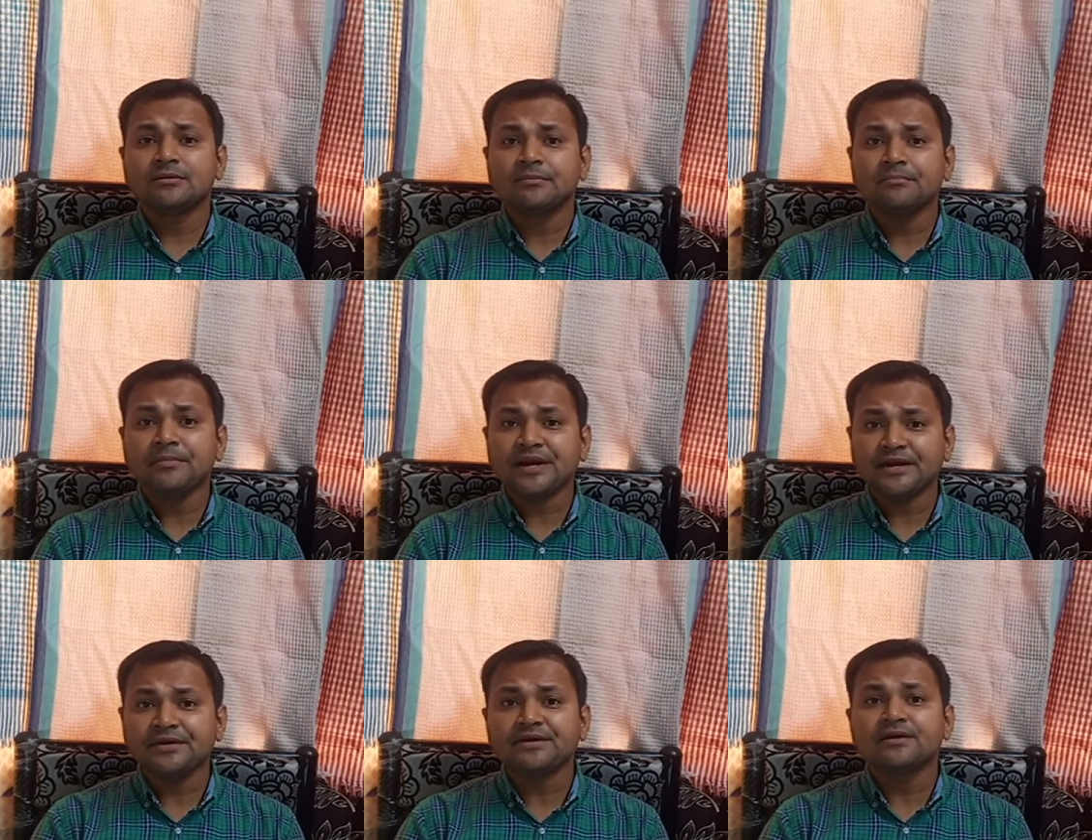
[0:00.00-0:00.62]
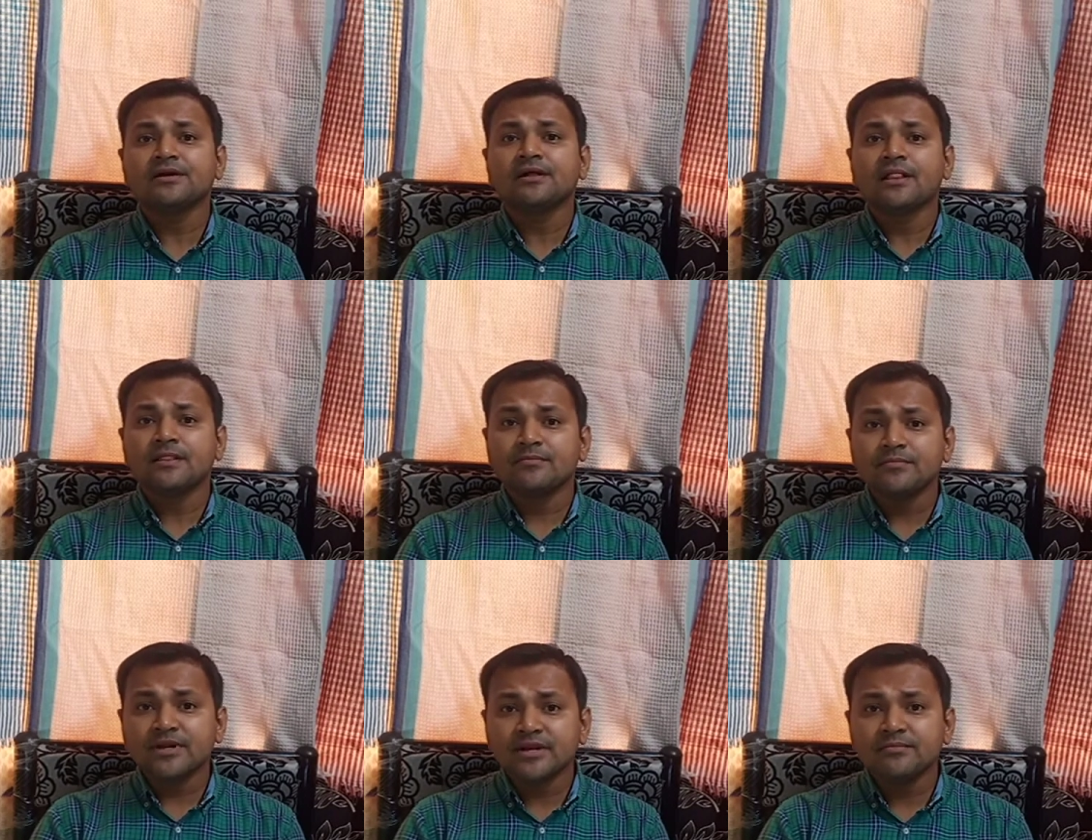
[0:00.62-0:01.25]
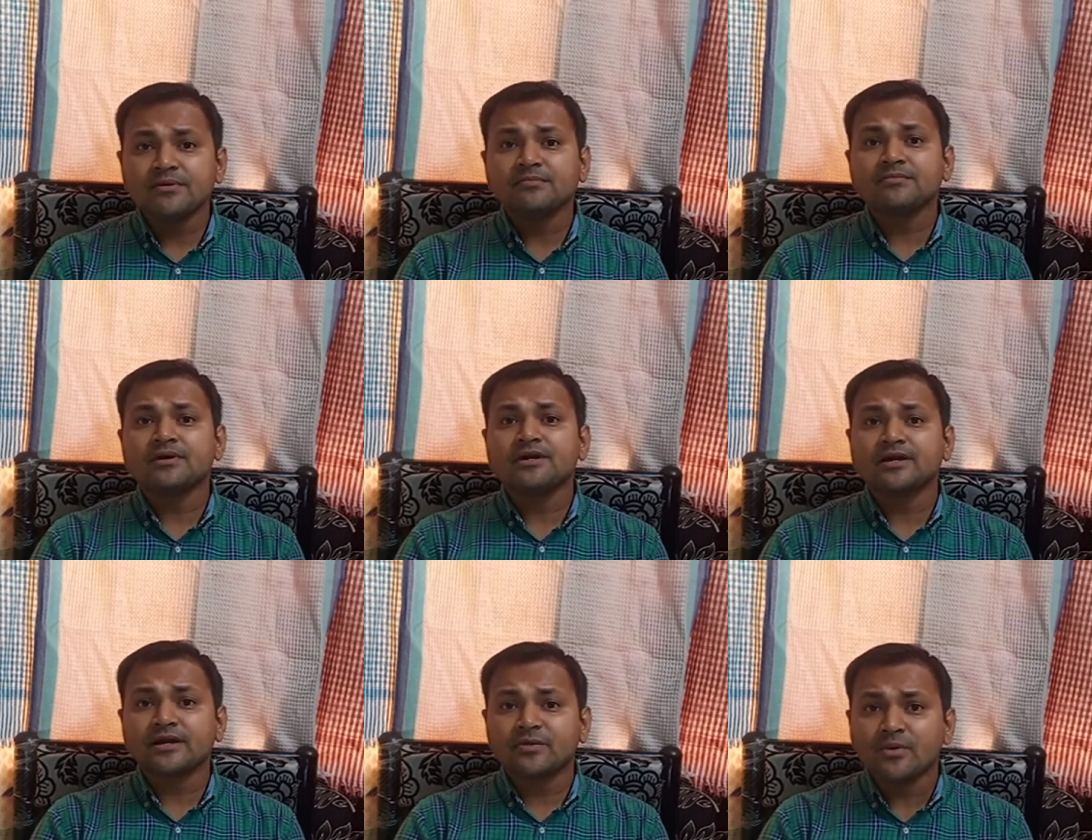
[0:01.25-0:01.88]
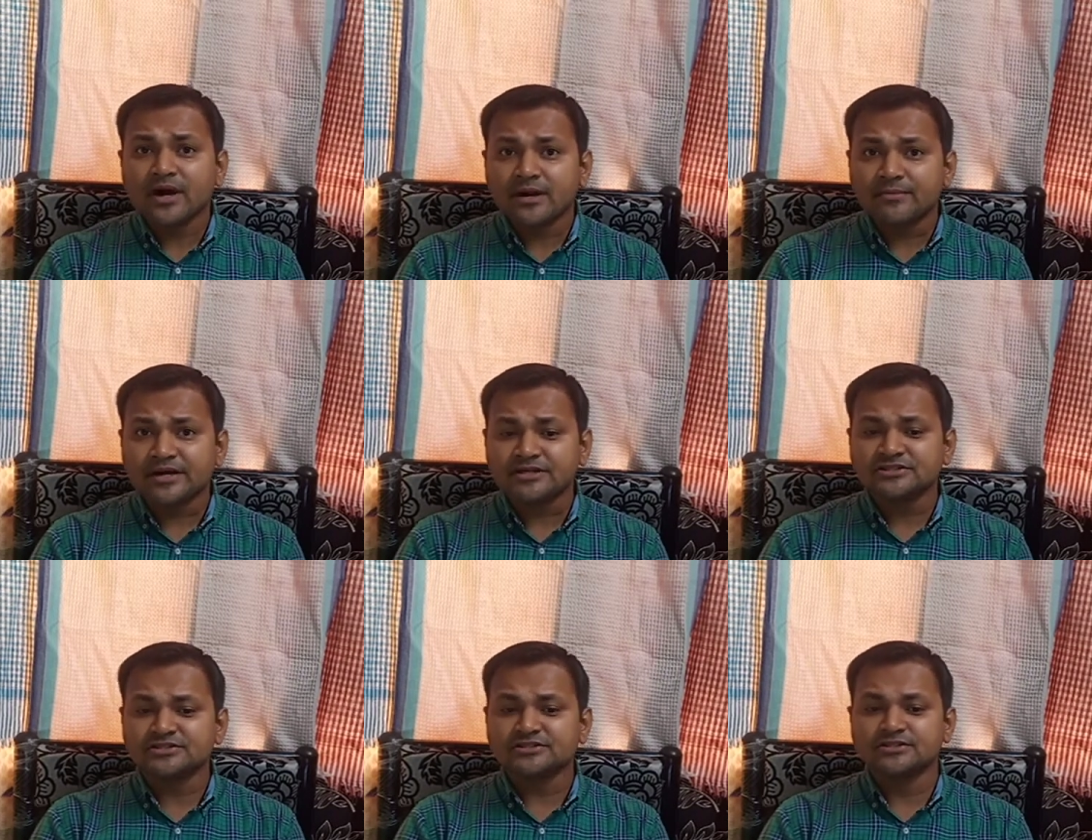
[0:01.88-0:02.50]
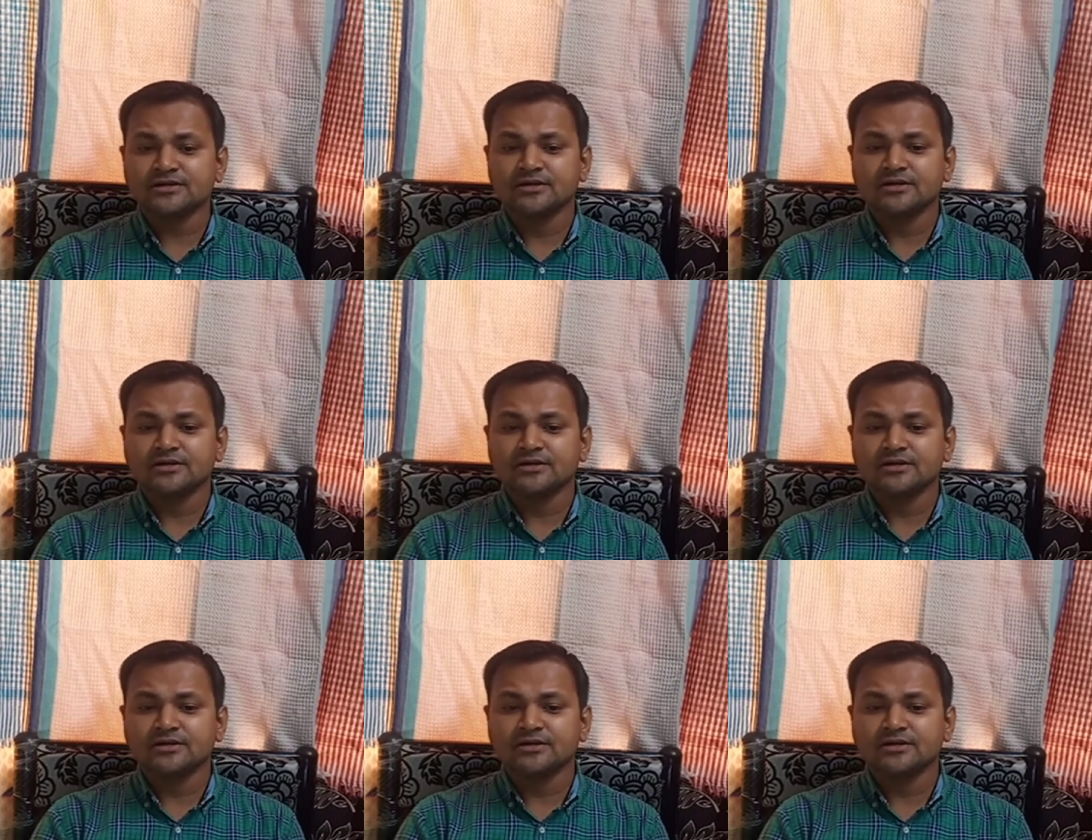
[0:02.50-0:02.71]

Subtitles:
meet minimum requirements